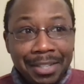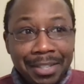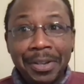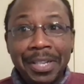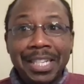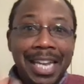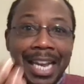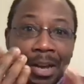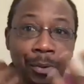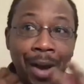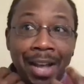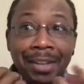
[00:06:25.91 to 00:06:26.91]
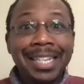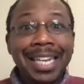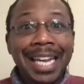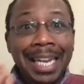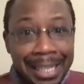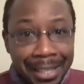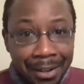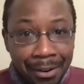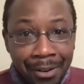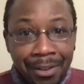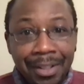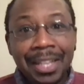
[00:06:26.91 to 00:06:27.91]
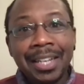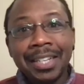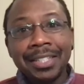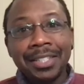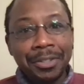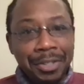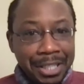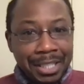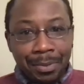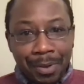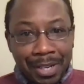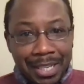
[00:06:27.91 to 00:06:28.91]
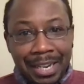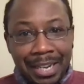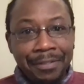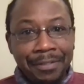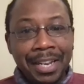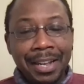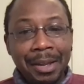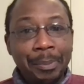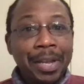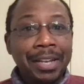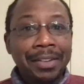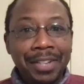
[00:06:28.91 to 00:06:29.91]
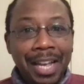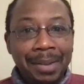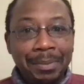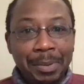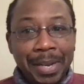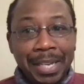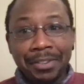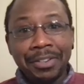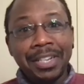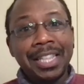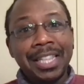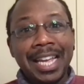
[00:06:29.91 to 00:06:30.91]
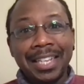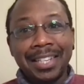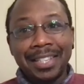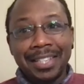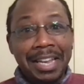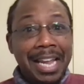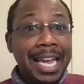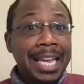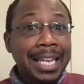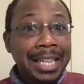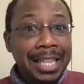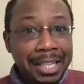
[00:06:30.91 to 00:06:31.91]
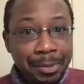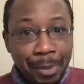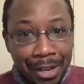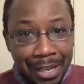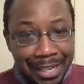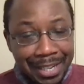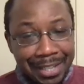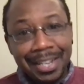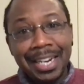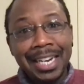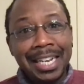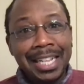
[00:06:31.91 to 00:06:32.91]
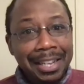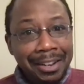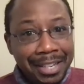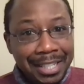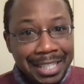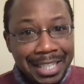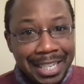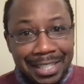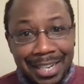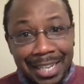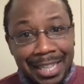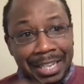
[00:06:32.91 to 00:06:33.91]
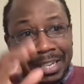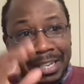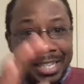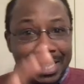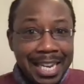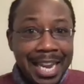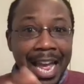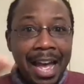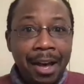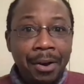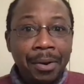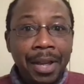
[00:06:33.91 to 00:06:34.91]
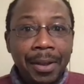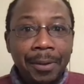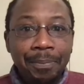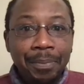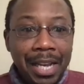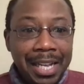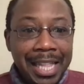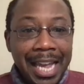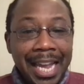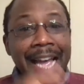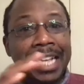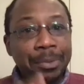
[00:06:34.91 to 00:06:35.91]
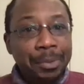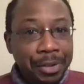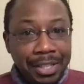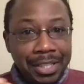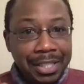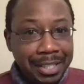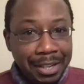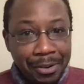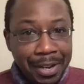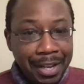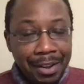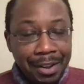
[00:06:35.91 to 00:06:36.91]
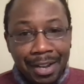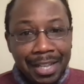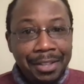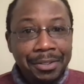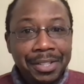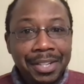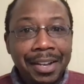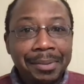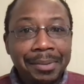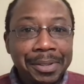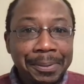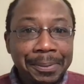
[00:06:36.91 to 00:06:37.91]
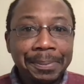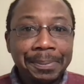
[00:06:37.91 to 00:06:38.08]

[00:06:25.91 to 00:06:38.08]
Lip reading: It's going to take a while to eat it all. So you just want to give it a bit of time to make certain that it's in the small intestine and in the large intestine, and then you can see how that gas production is going along in those times.